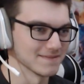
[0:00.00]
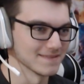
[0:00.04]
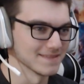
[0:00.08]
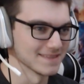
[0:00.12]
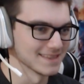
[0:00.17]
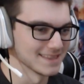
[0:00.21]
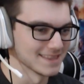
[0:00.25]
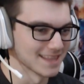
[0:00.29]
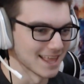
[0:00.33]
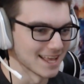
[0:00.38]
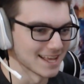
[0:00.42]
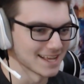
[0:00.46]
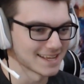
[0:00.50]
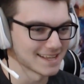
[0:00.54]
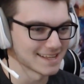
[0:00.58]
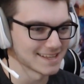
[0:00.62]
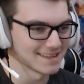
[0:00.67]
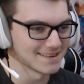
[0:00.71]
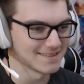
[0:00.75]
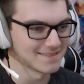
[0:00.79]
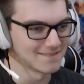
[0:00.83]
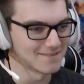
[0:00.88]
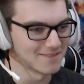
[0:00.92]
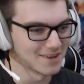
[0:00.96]
Like,
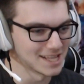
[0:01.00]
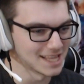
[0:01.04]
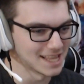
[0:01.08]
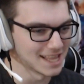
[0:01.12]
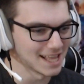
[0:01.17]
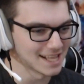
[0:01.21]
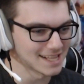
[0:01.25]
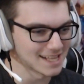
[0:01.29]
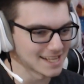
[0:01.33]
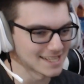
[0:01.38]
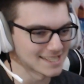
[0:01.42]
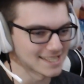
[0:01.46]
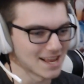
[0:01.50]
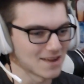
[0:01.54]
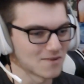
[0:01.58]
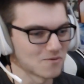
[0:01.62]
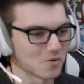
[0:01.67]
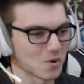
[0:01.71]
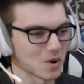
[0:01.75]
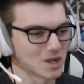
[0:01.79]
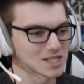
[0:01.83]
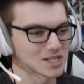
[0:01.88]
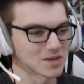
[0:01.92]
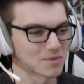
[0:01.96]
what, like they said,
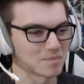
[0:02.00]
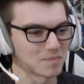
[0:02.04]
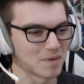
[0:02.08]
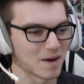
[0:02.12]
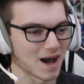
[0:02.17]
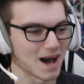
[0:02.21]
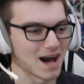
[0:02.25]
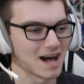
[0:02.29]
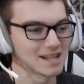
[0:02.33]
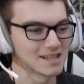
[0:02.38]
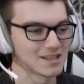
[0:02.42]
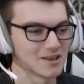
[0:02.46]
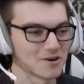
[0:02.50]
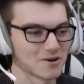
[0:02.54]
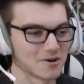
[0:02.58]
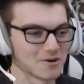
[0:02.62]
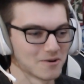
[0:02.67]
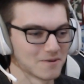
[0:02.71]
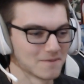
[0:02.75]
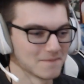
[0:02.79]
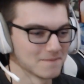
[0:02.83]
once Apollo